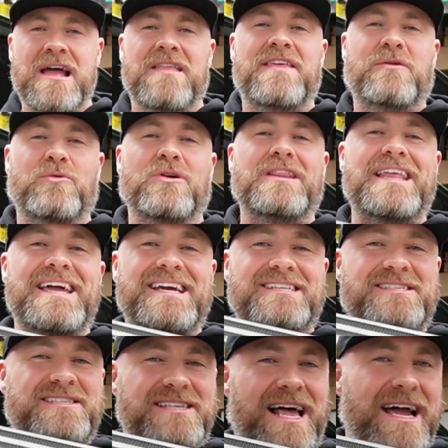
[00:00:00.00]
then we'll lay it
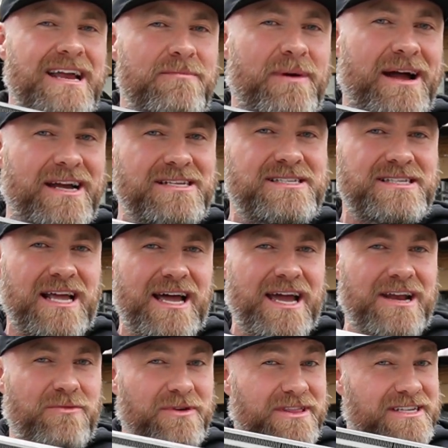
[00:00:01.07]
side by
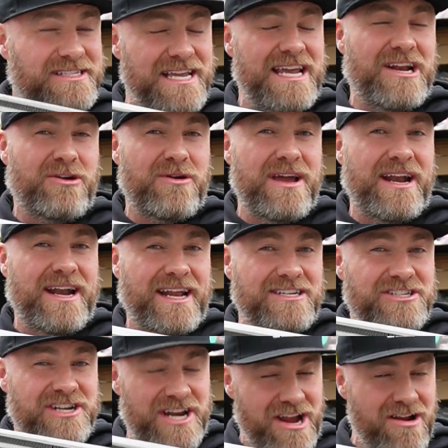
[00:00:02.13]
side with this Integrated
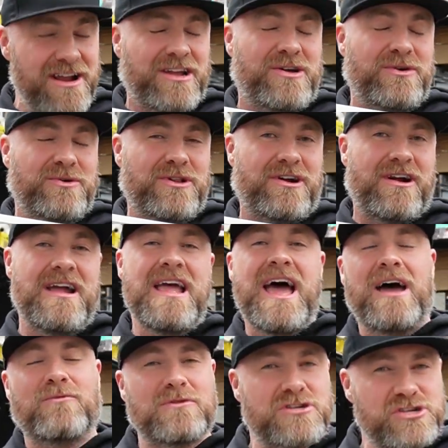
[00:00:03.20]
Engineering cooler,
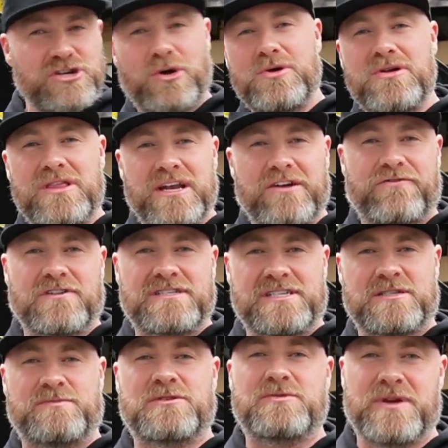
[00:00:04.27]
and we'll show you the
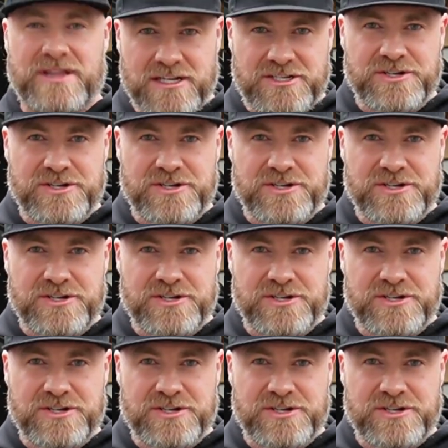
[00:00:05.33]
differences between the